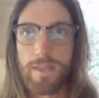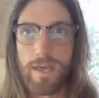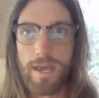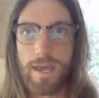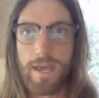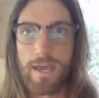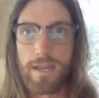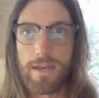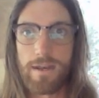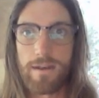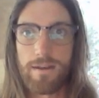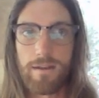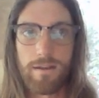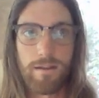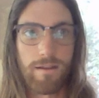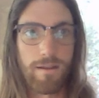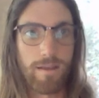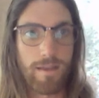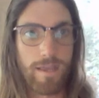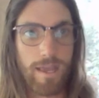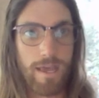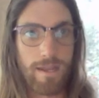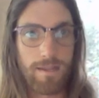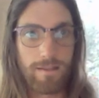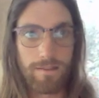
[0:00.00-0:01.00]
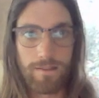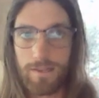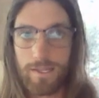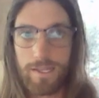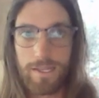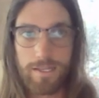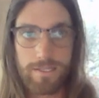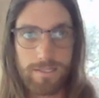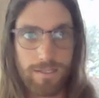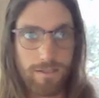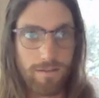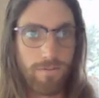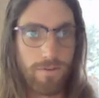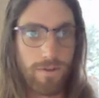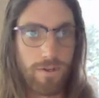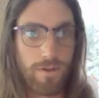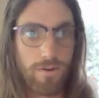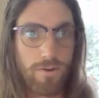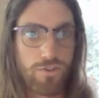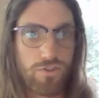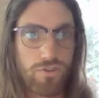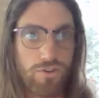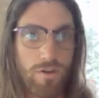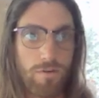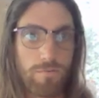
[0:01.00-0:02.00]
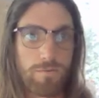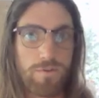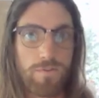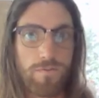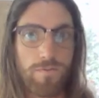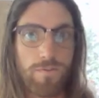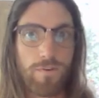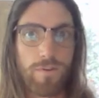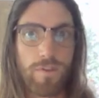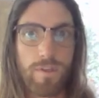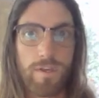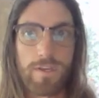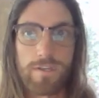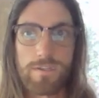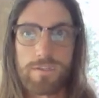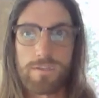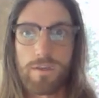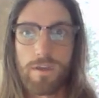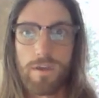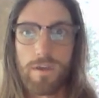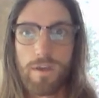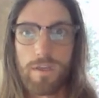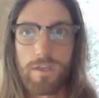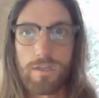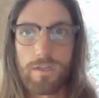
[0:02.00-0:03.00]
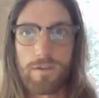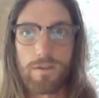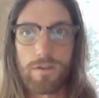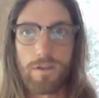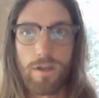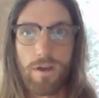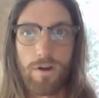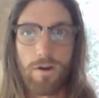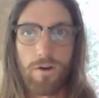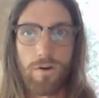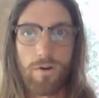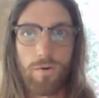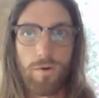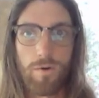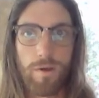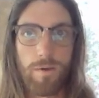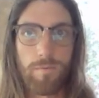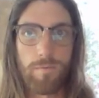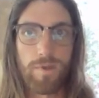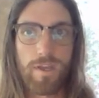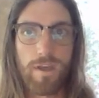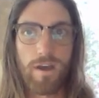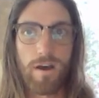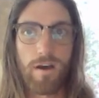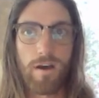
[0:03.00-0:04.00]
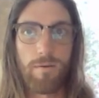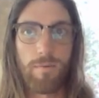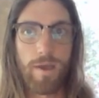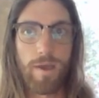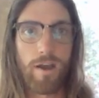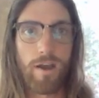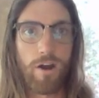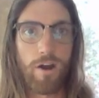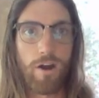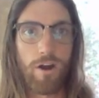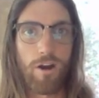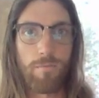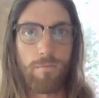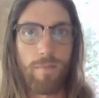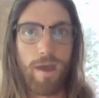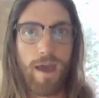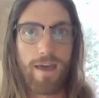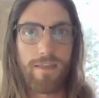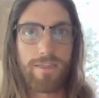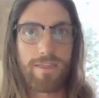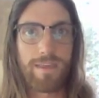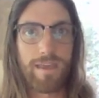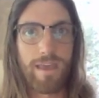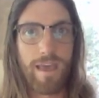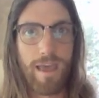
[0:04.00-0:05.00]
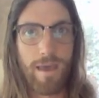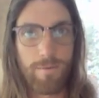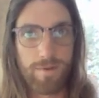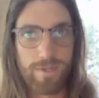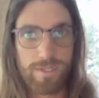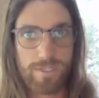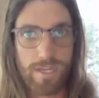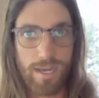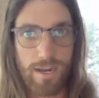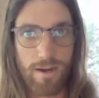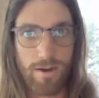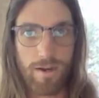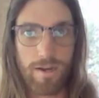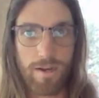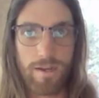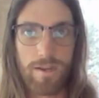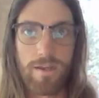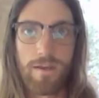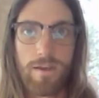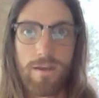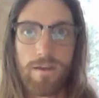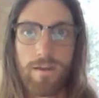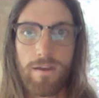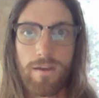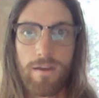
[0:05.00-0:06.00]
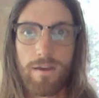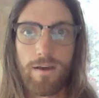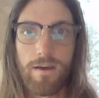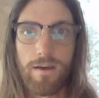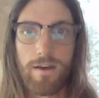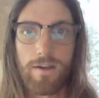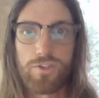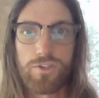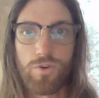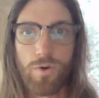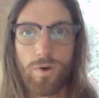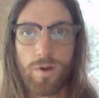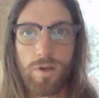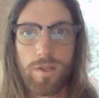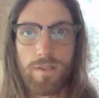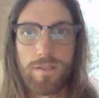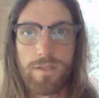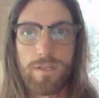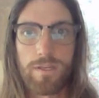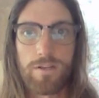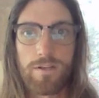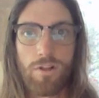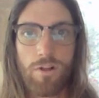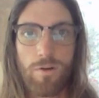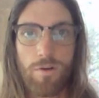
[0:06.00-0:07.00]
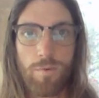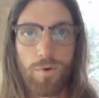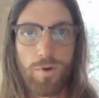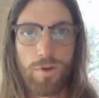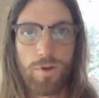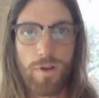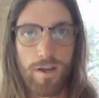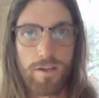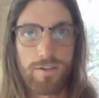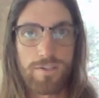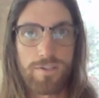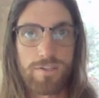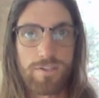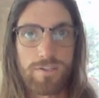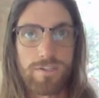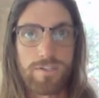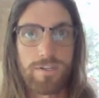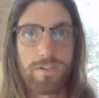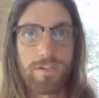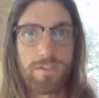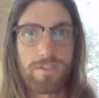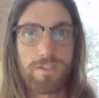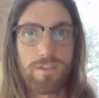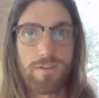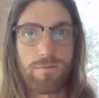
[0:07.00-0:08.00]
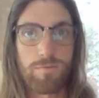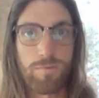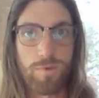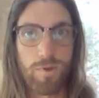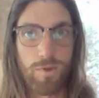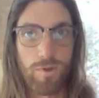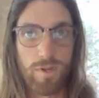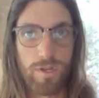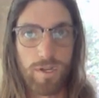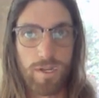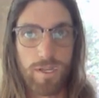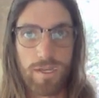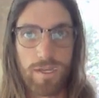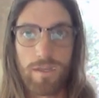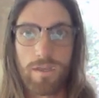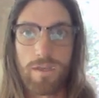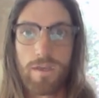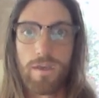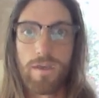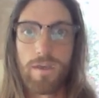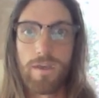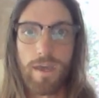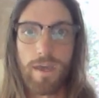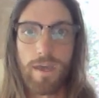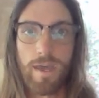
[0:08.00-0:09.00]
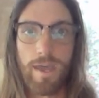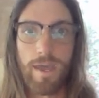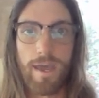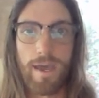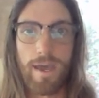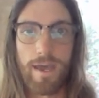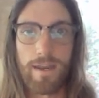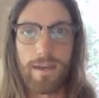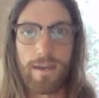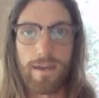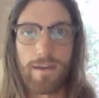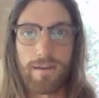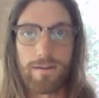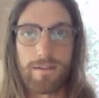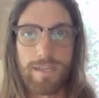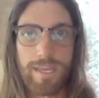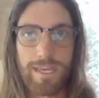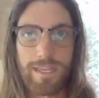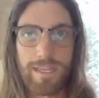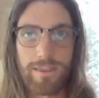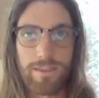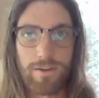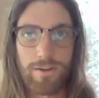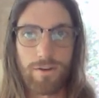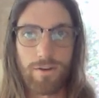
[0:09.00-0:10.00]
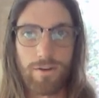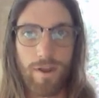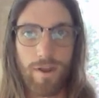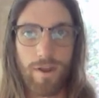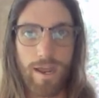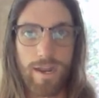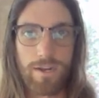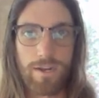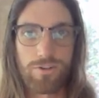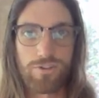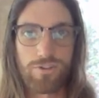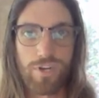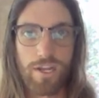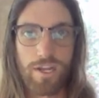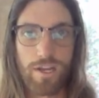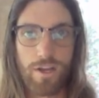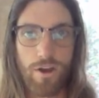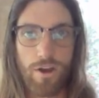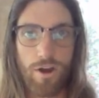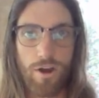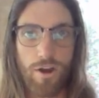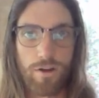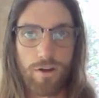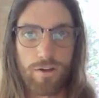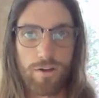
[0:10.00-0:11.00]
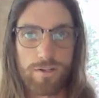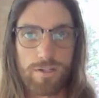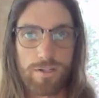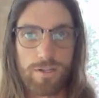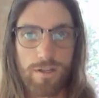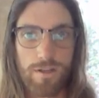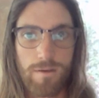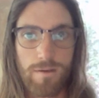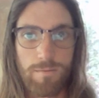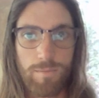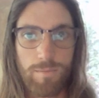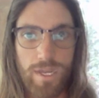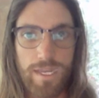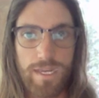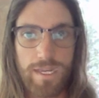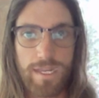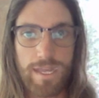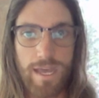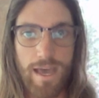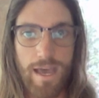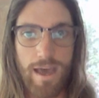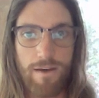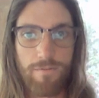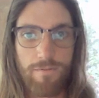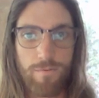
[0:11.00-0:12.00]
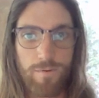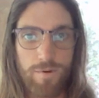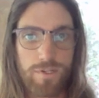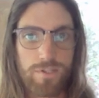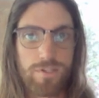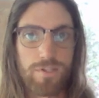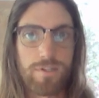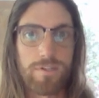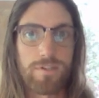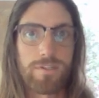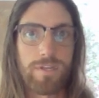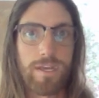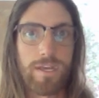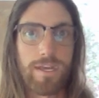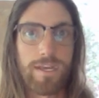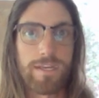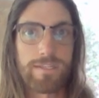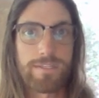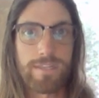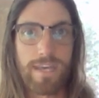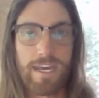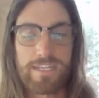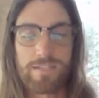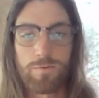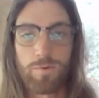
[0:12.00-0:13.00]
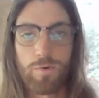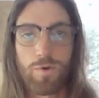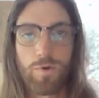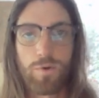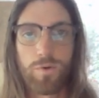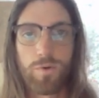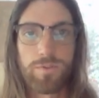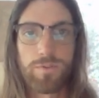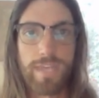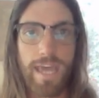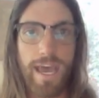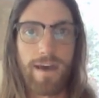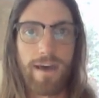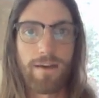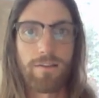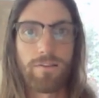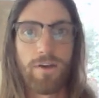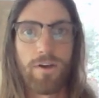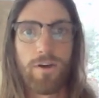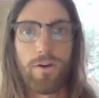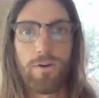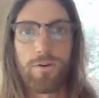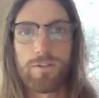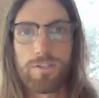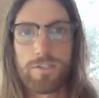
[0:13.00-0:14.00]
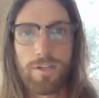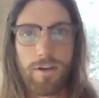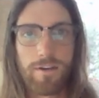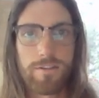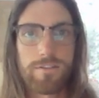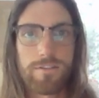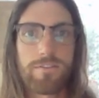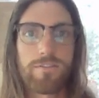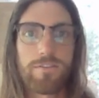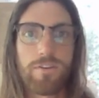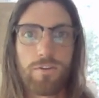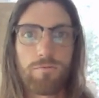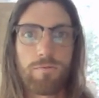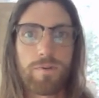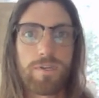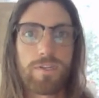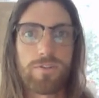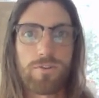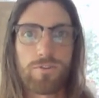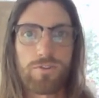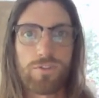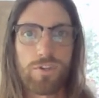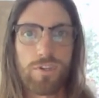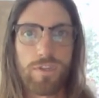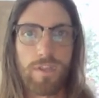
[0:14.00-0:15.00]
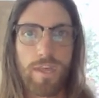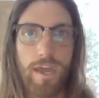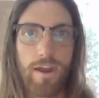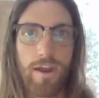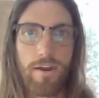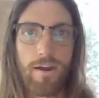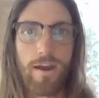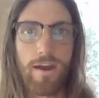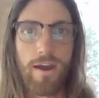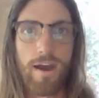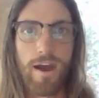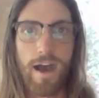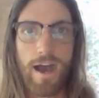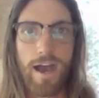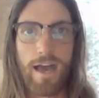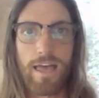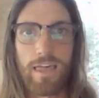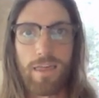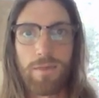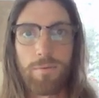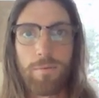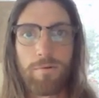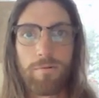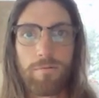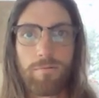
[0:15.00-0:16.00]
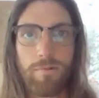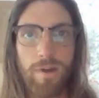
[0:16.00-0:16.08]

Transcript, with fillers: then again, links in the video description for this. You can go and become a HeartMath emissary, uh, join the global consciousness community, and get their energetic heart PDF, which is a sizable download, tons of good research in there. Highly